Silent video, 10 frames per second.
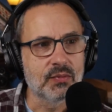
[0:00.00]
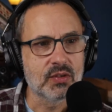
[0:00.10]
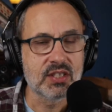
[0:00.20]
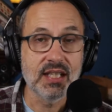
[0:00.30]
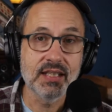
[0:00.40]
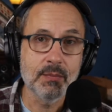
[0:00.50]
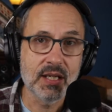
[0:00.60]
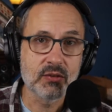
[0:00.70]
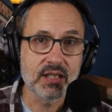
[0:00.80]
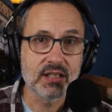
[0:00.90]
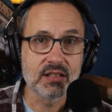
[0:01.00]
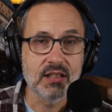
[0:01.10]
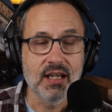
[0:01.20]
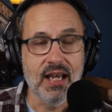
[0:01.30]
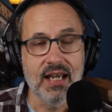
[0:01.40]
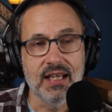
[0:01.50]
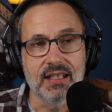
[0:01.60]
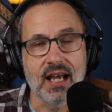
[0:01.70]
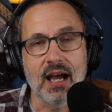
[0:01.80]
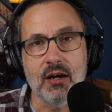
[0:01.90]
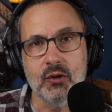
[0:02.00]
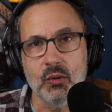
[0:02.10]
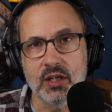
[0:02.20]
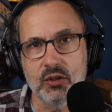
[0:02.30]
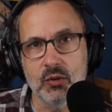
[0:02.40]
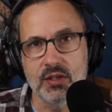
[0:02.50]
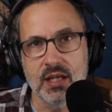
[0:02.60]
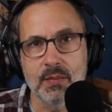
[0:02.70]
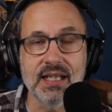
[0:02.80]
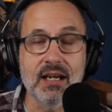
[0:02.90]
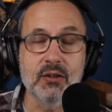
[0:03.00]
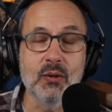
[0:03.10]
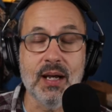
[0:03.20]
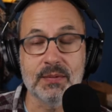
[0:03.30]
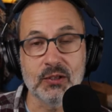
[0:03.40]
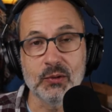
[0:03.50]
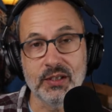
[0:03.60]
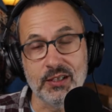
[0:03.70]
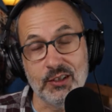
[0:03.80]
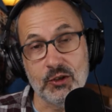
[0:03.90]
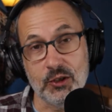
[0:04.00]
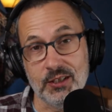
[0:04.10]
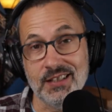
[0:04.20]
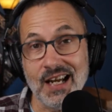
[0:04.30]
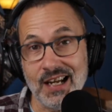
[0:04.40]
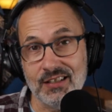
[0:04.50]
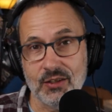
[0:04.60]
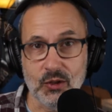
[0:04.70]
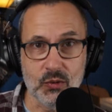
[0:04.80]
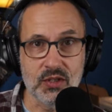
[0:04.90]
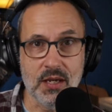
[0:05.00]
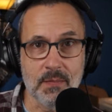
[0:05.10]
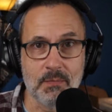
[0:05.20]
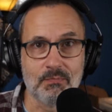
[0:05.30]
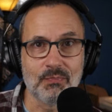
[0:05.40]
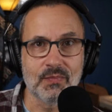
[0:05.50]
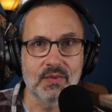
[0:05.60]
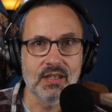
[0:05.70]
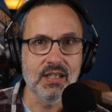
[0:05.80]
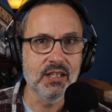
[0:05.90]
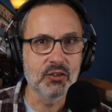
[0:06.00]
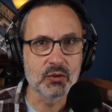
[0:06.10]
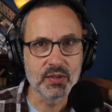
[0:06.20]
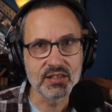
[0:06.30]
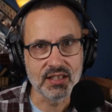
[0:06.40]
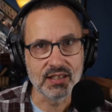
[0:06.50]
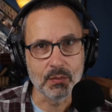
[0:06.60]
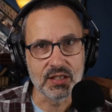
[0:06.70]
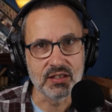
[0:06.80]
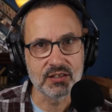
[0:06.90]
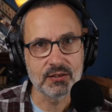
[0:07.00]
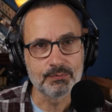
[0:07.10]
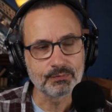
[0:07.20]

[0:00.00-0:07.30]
selling metrics and how you can use them and how you absolutely should not use them in your reselling business.